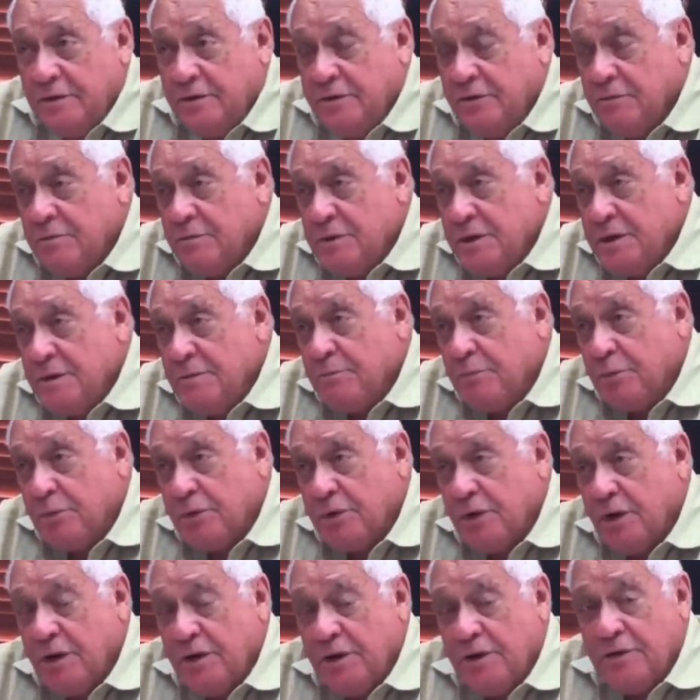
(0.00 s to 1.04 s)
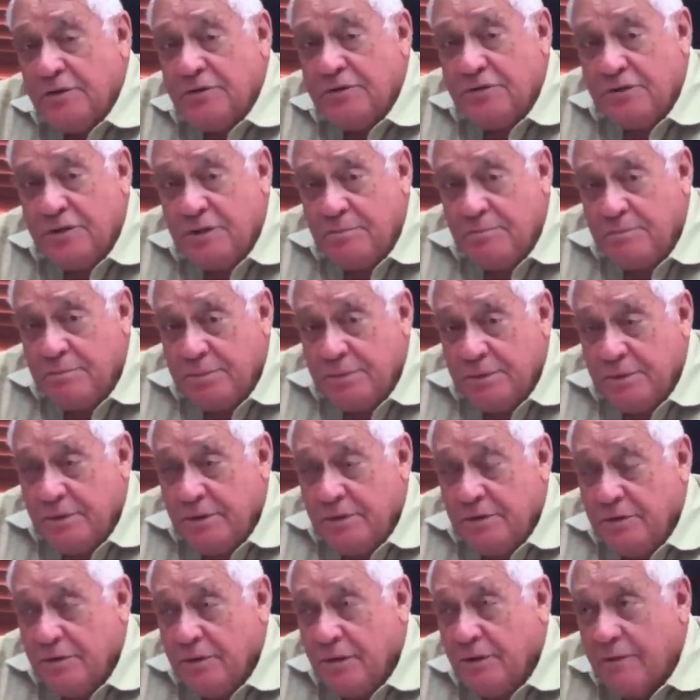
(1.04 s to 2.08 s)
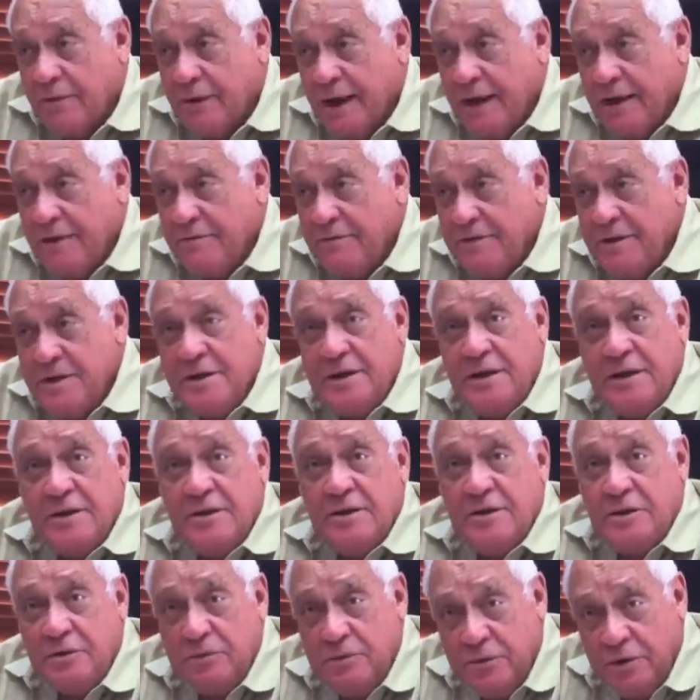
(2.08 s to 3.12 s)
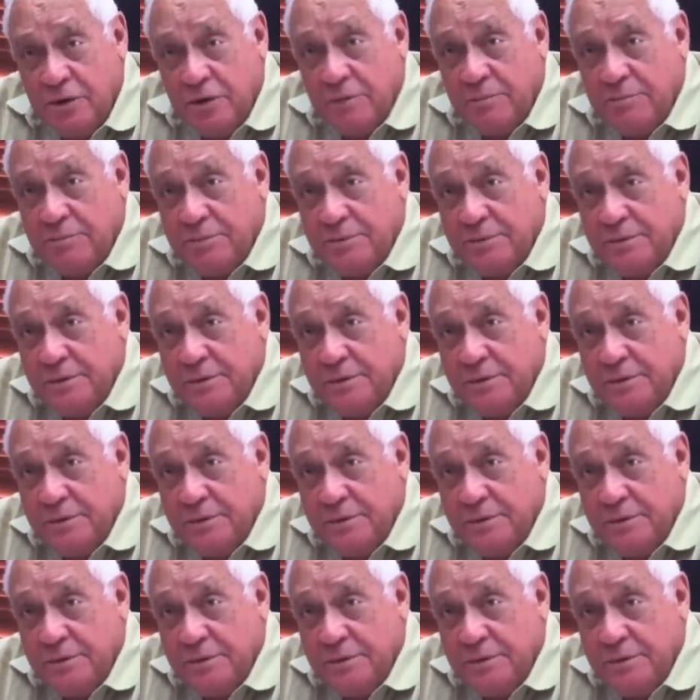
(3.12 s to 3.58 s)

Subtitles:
to being put on a ship to arriving in Europe,